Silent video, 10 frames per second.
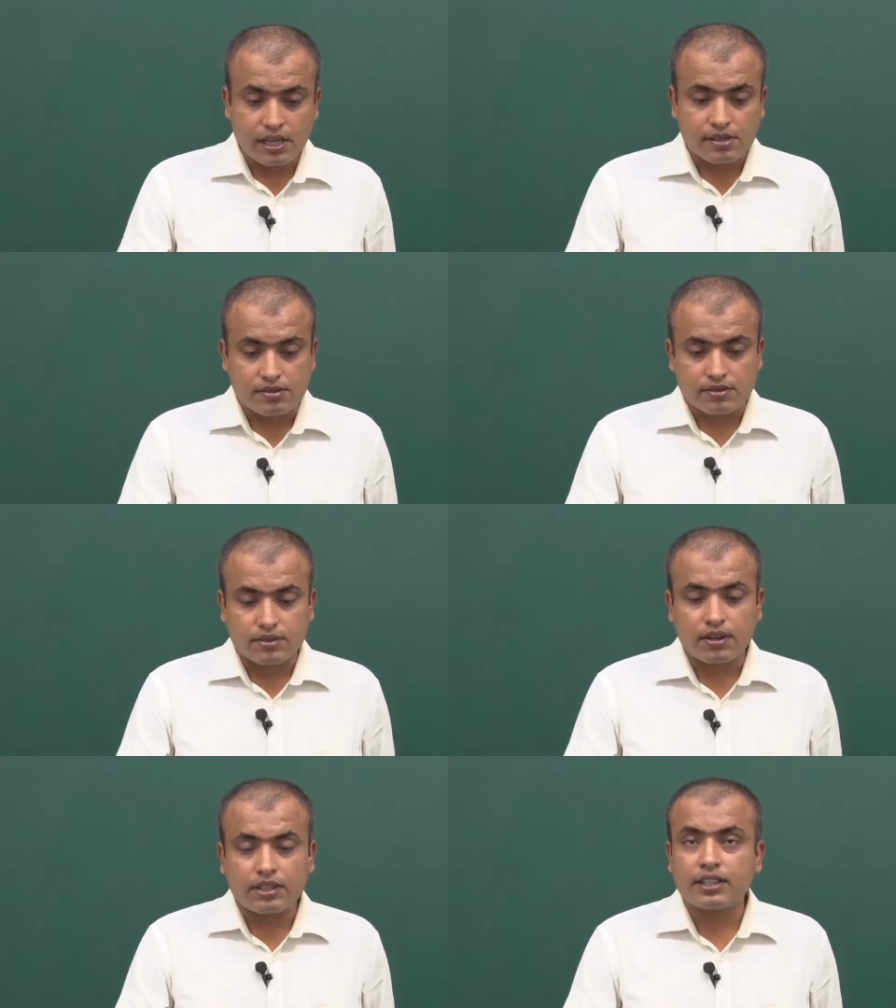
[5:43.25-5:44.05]
So
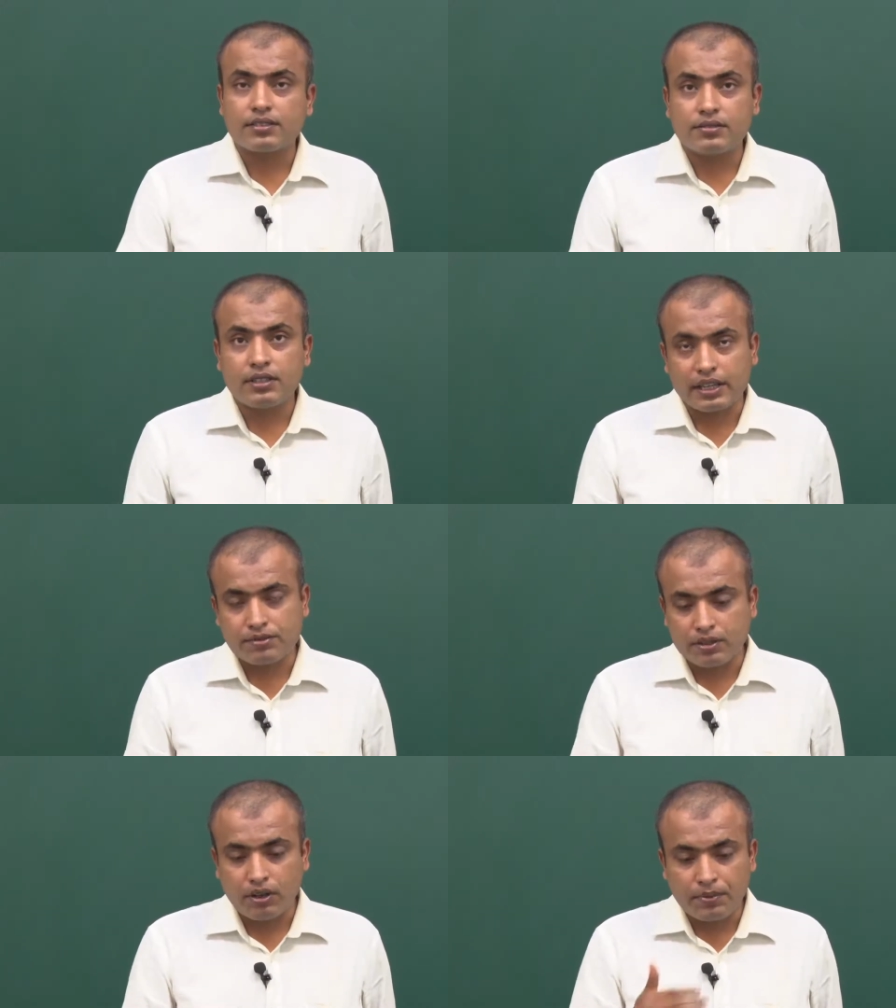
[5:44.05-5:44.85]
.text we will
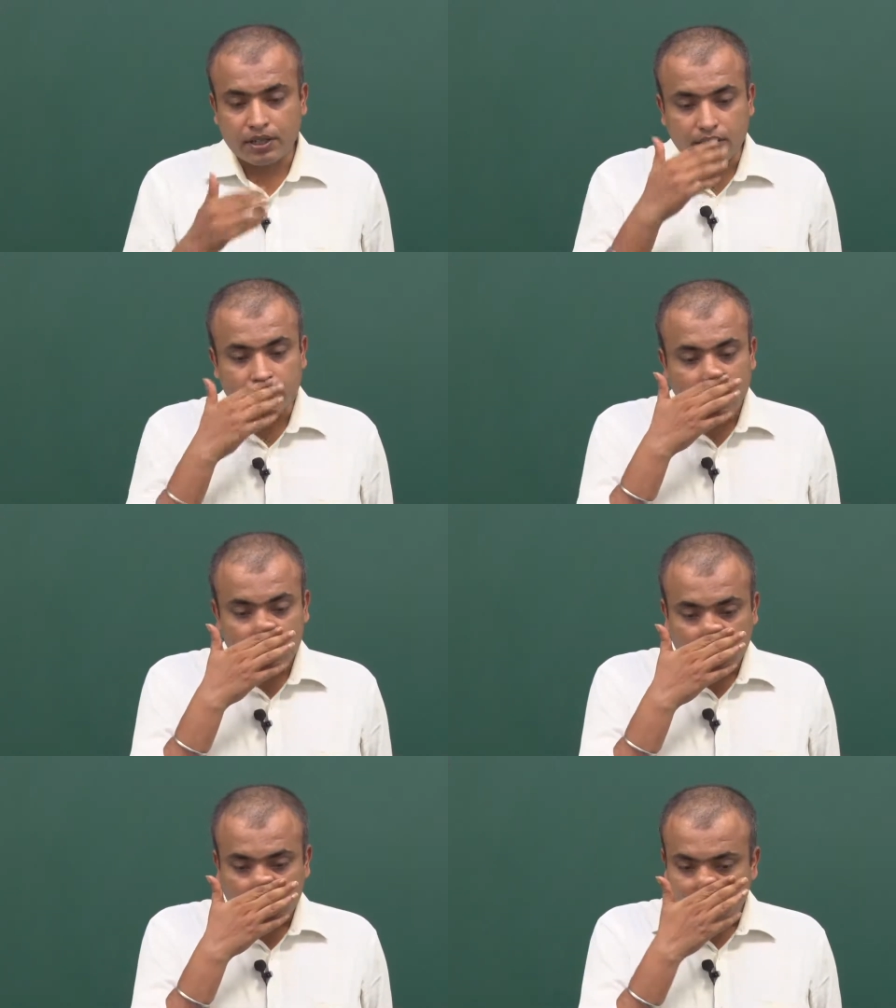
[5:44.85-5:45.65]
actually operate on.
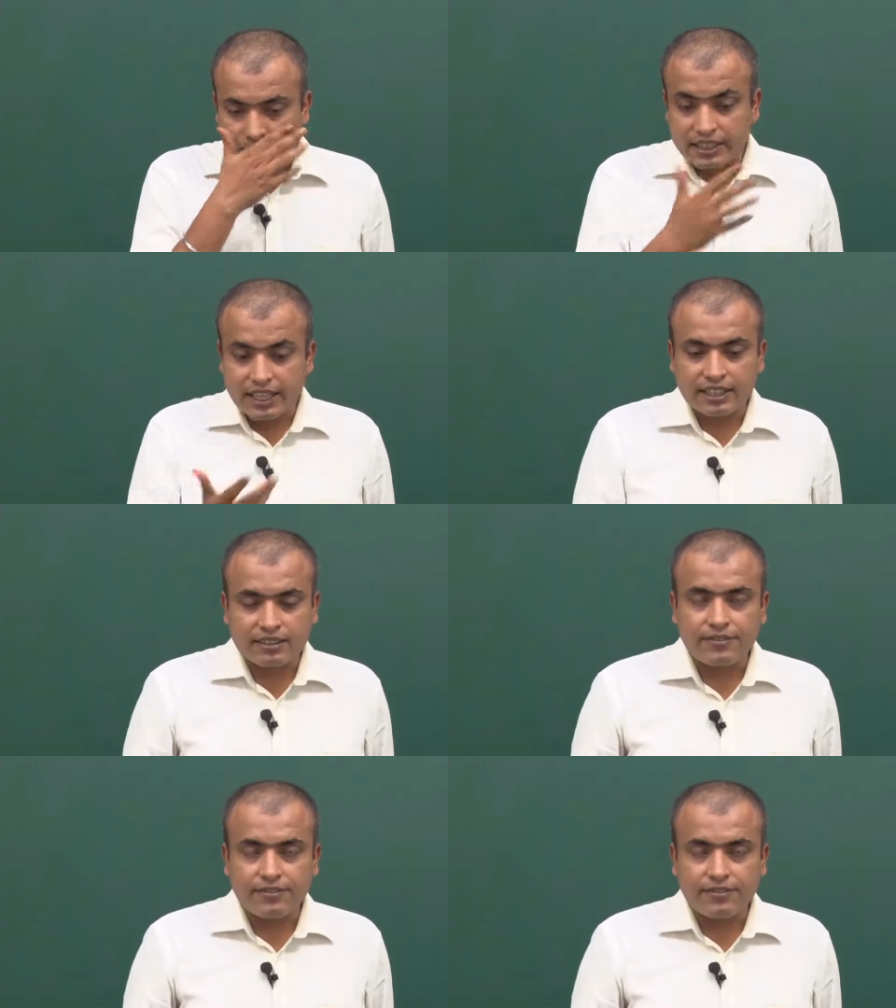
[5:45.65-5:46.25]
But there are other